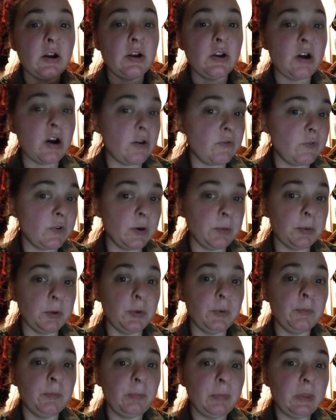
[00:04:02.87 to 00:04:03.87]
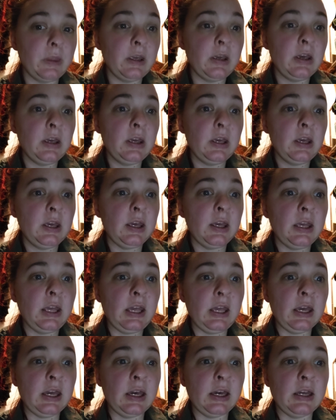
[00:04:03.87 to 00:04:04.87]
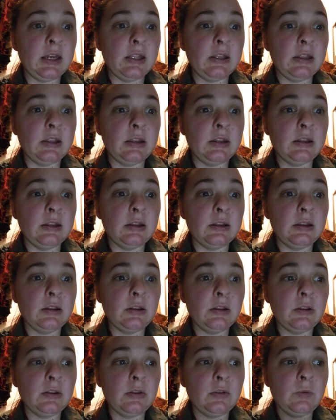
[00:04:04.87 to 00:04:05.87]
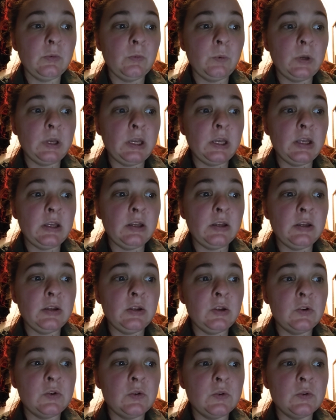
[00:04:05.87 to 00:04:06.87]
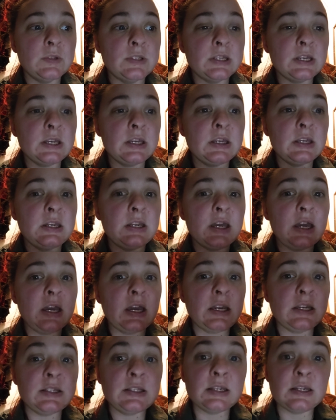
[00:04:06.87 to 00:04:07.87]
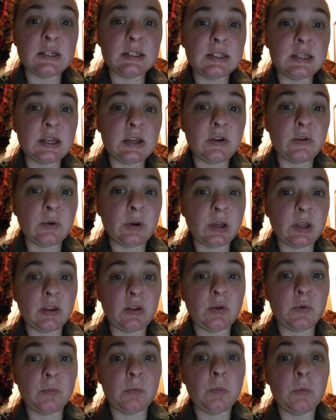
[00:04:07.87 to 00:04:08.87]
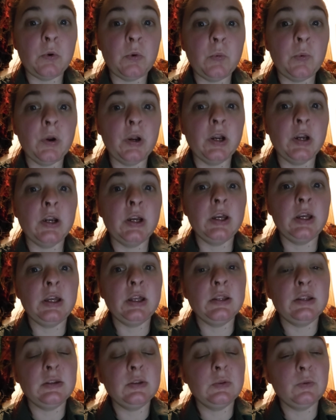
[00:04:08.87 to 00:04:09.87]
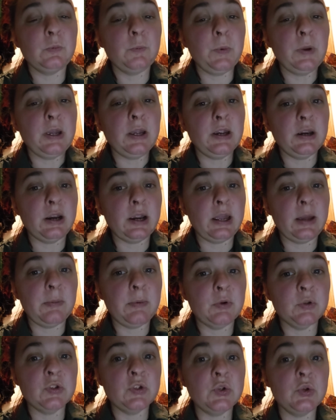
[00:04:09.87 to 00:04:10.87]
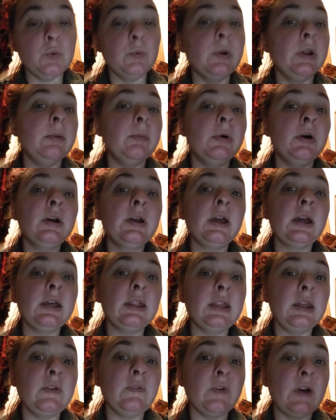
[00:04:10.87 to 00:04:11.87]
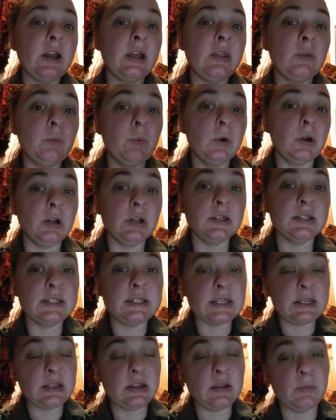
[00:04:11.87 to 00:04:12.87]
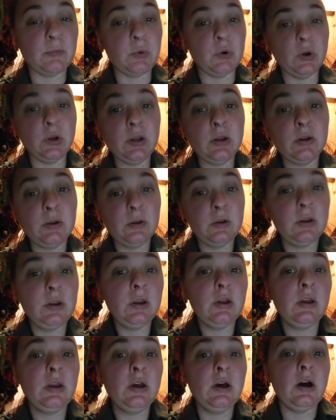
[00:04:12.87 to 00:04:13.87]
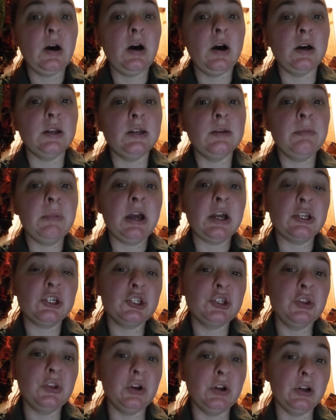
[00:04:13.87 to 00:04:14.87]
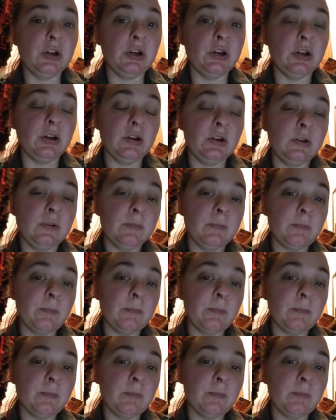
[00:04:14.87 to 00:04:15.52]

are nonverbal. And we use an ACC curriculum where we are able to read a book and they find the words in the book to match their